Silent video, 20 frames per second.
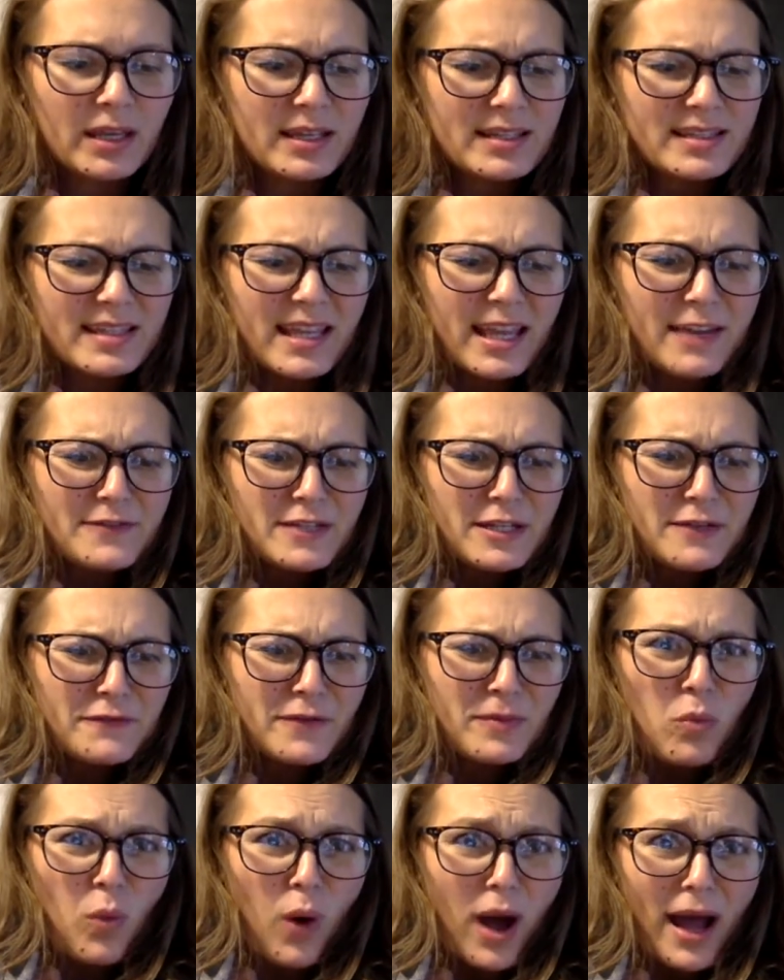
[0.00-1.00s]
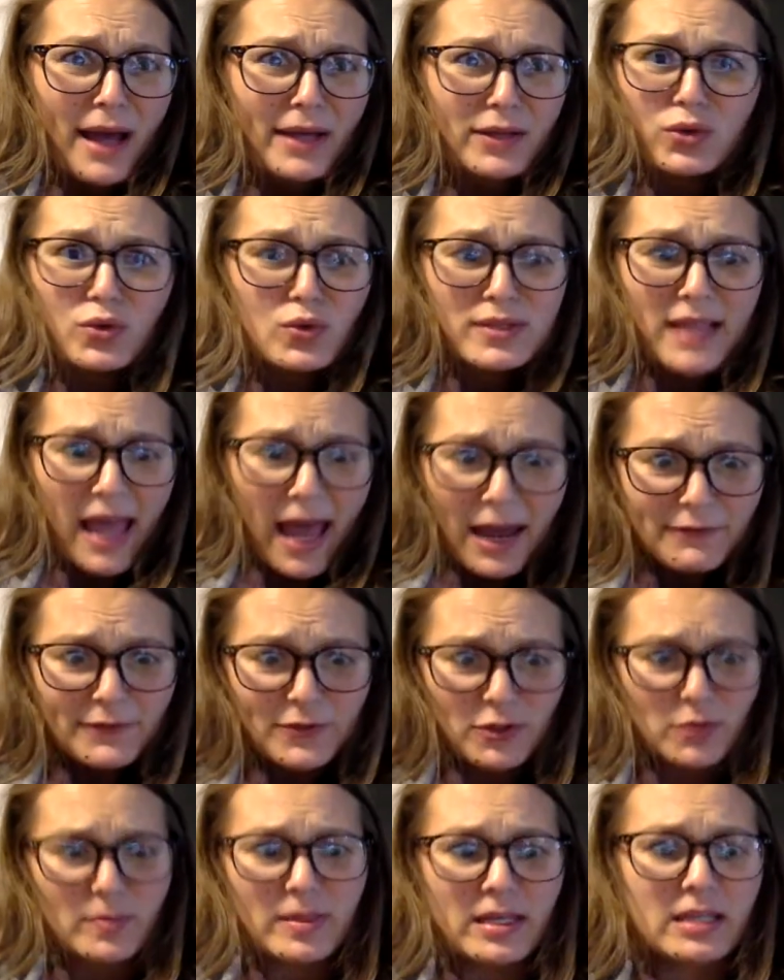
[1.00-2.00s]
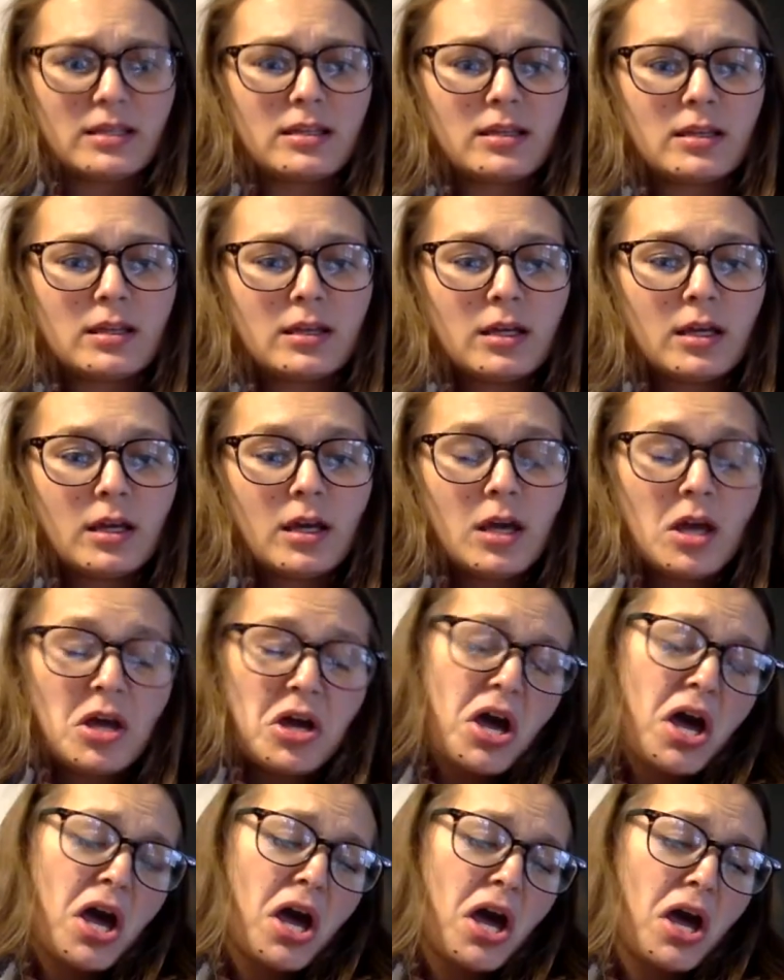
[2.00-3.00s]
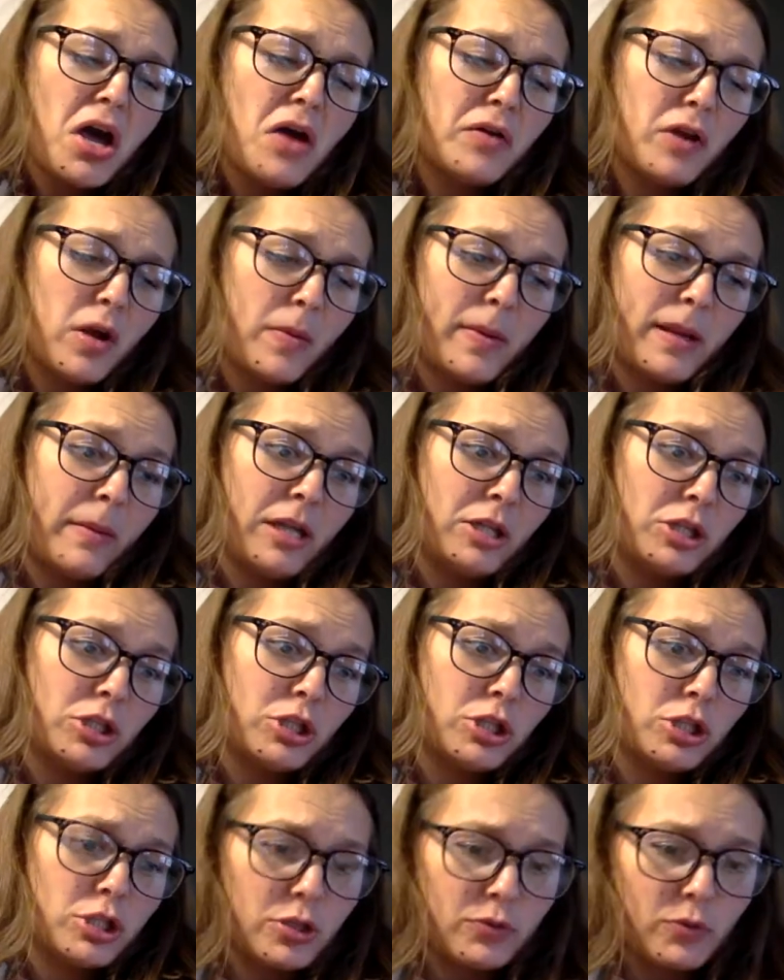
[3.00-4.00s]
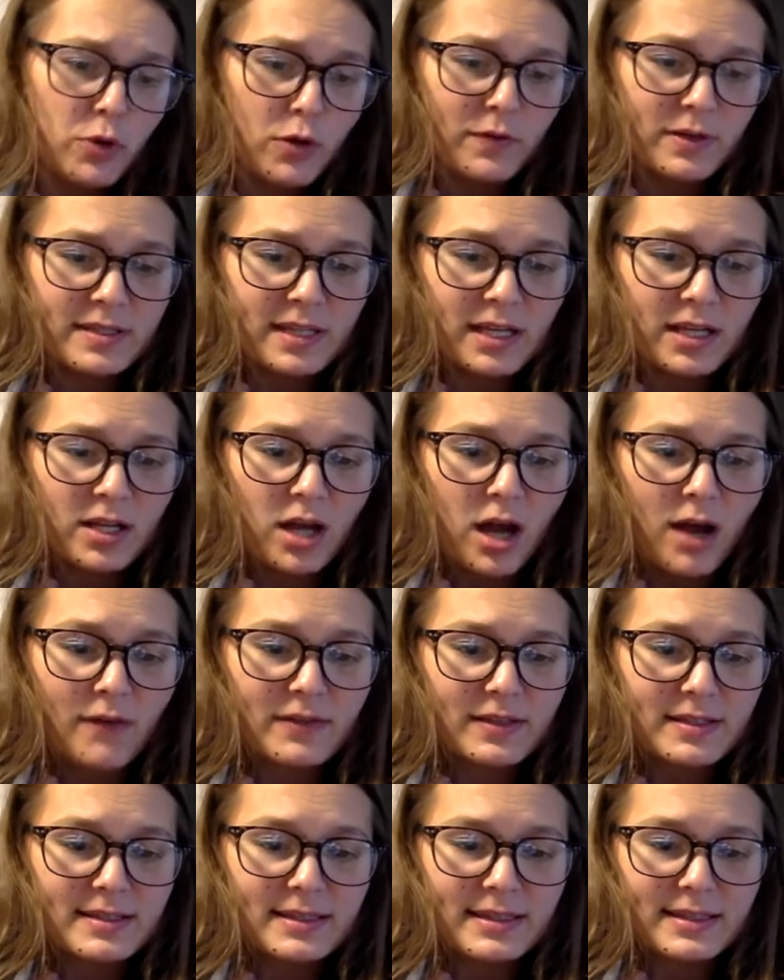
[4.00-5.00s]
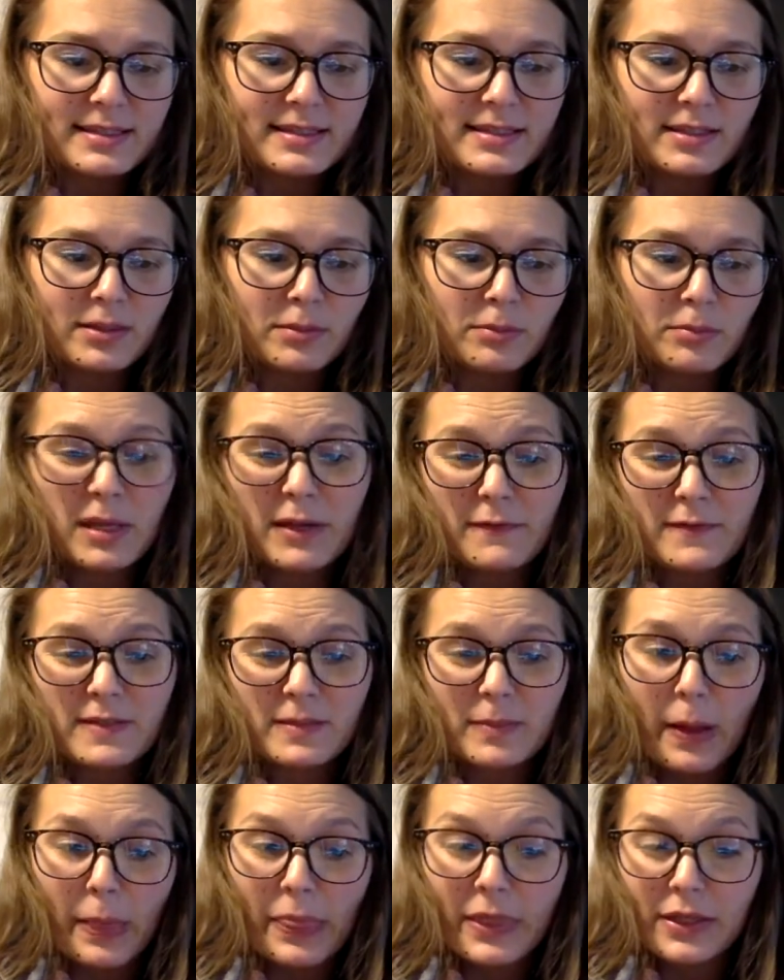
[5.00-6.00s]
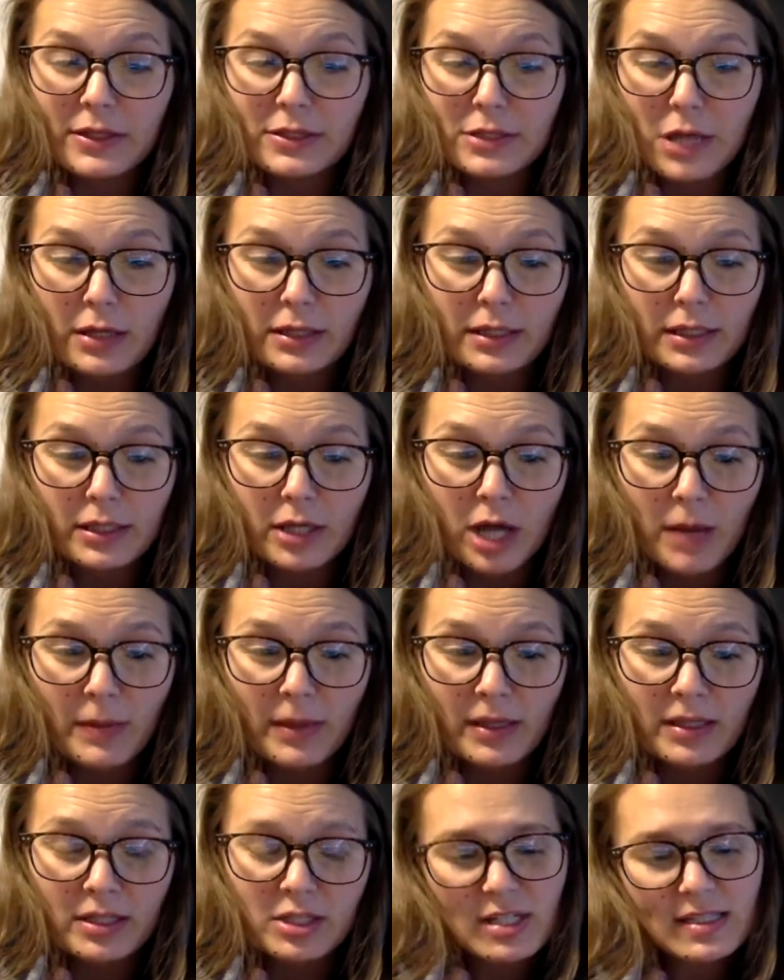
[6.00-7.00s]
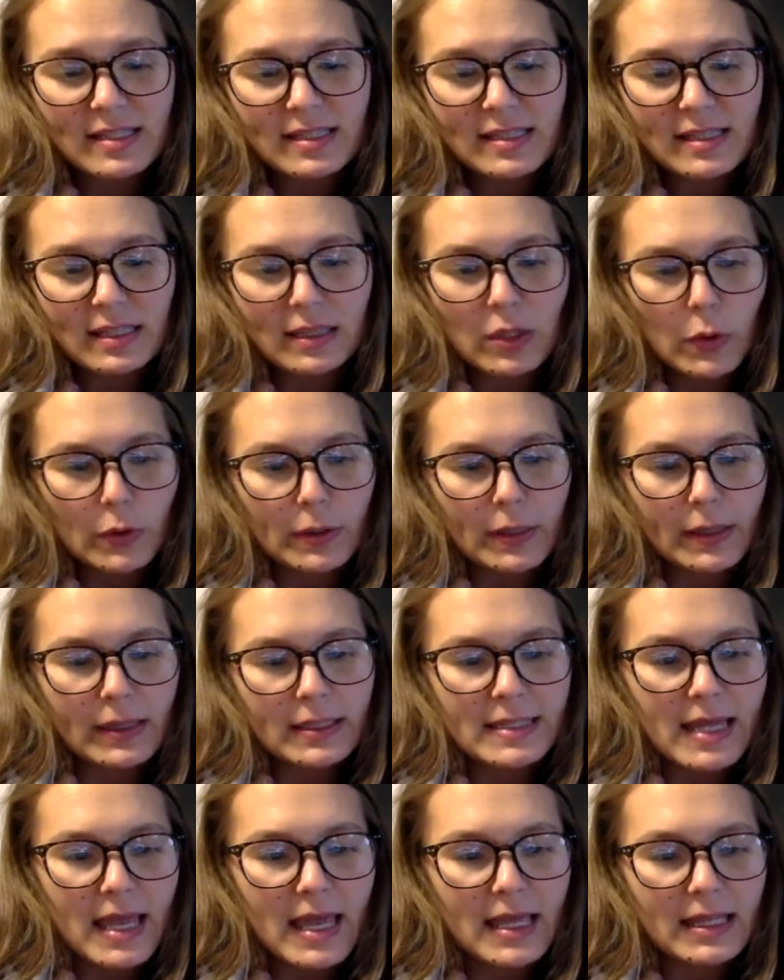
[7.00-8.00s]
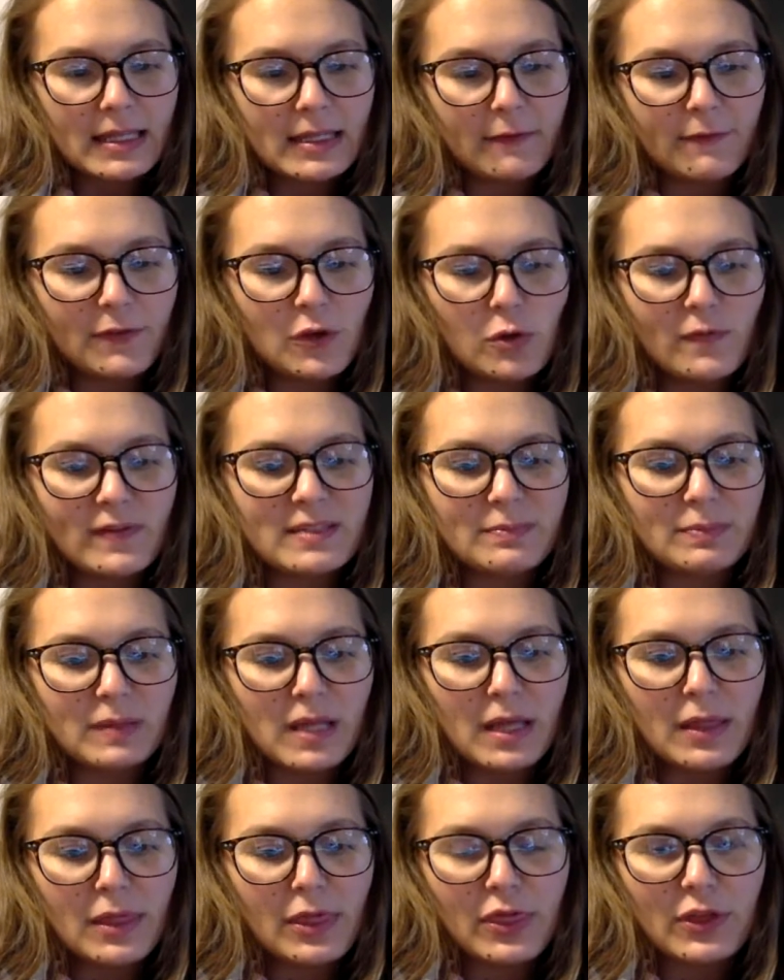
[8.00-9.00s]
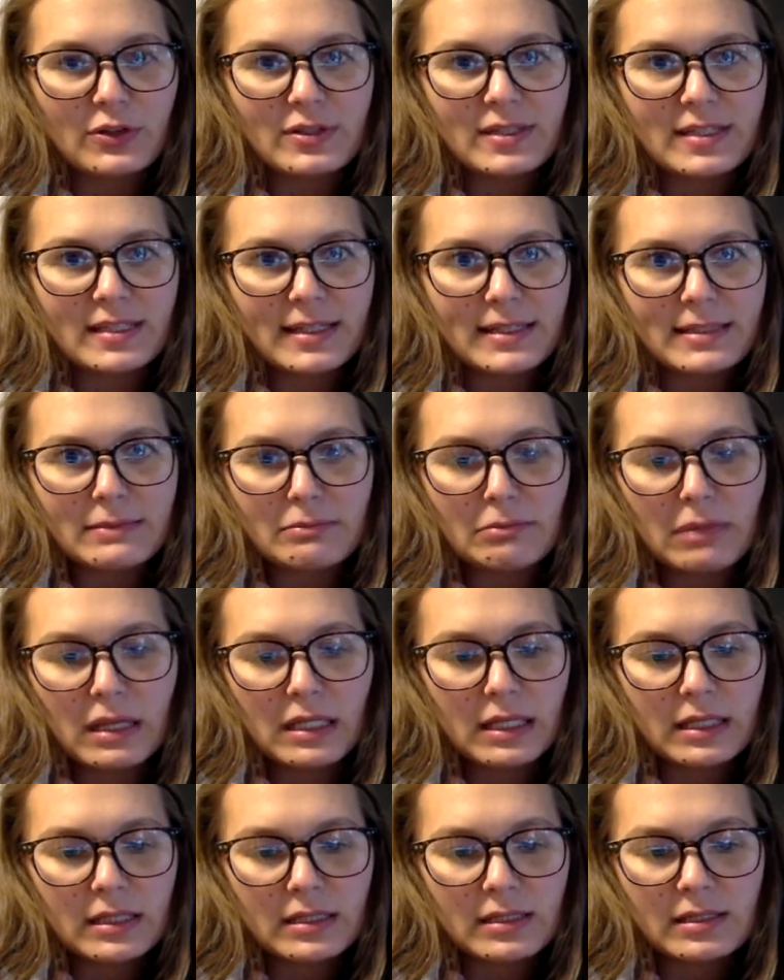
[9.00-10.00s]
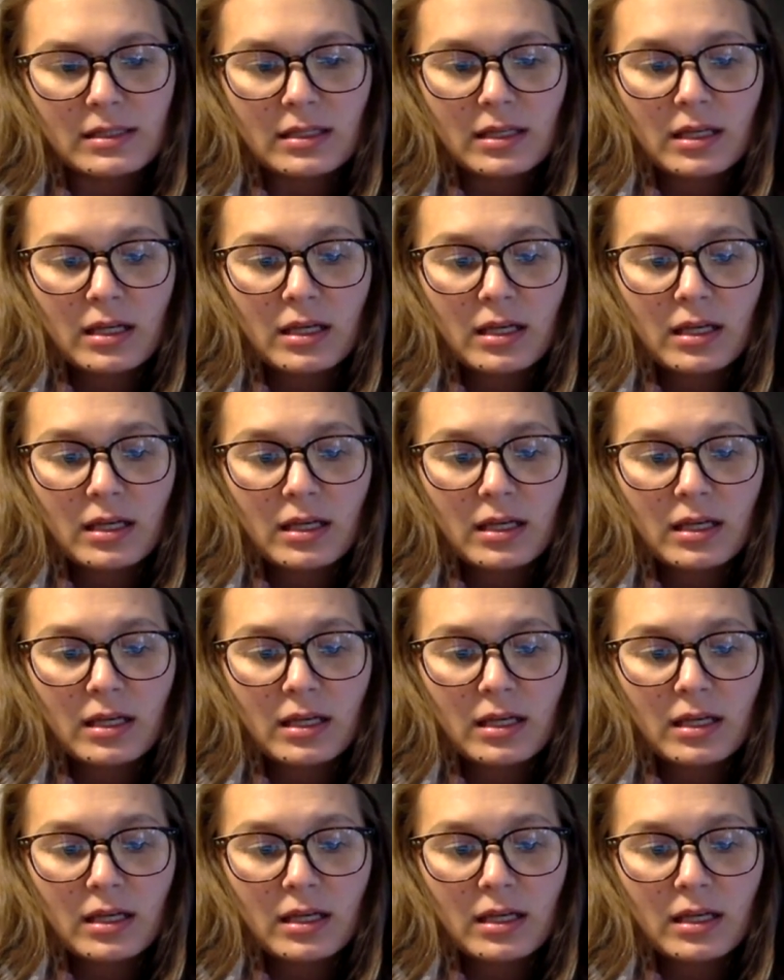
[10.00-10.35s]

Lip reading: "Safety from what? Who's after me?" "Oh, nobody much," Grover said, obviously still miffed about the donkey comment. "Just the Lord of the Dead and a few of his bloodthirstiest minions."